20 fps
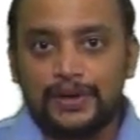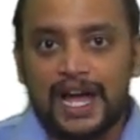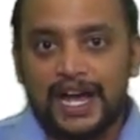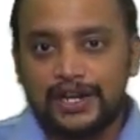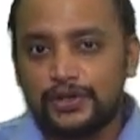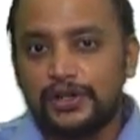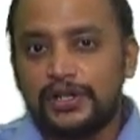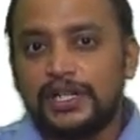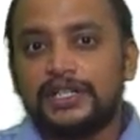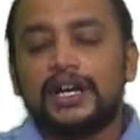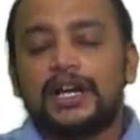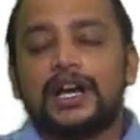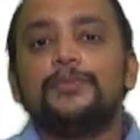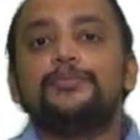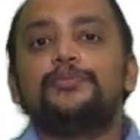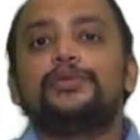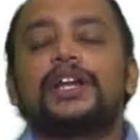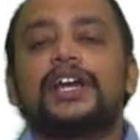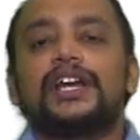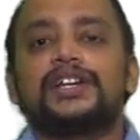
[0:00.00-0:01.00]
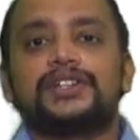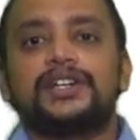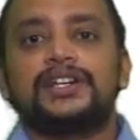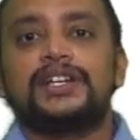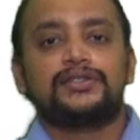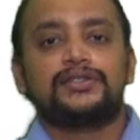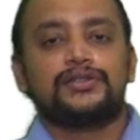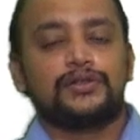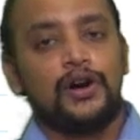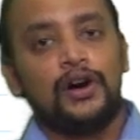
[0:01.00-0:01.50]
Actually, the computation
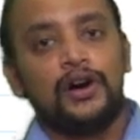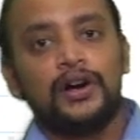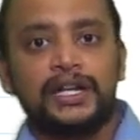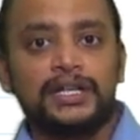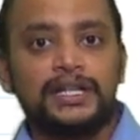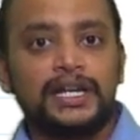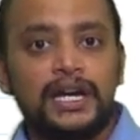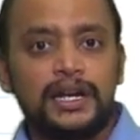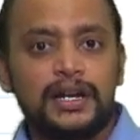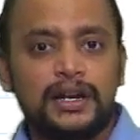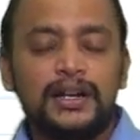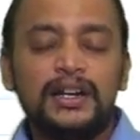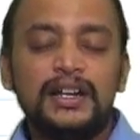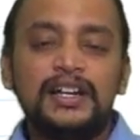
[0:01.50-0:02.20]
wrong there,